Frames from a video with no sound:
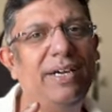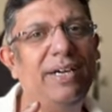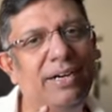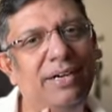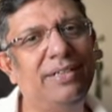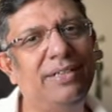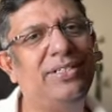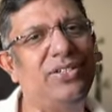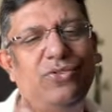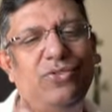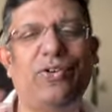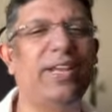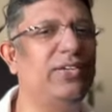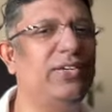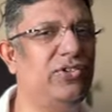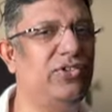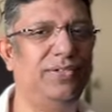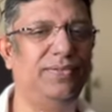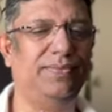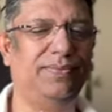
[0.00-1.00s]
a
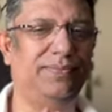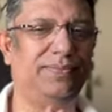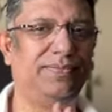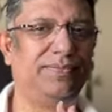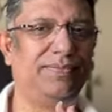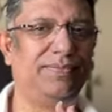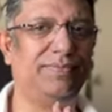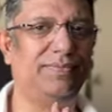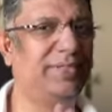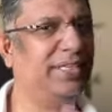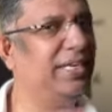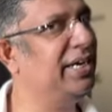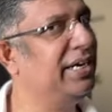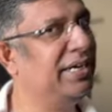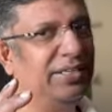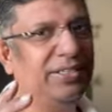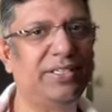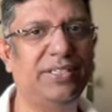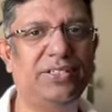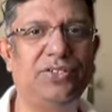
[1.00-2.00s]
stretch.
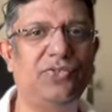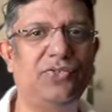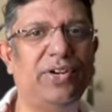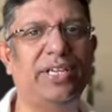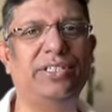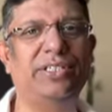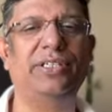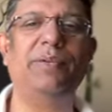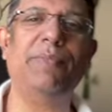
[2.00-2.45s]
It is a stretch.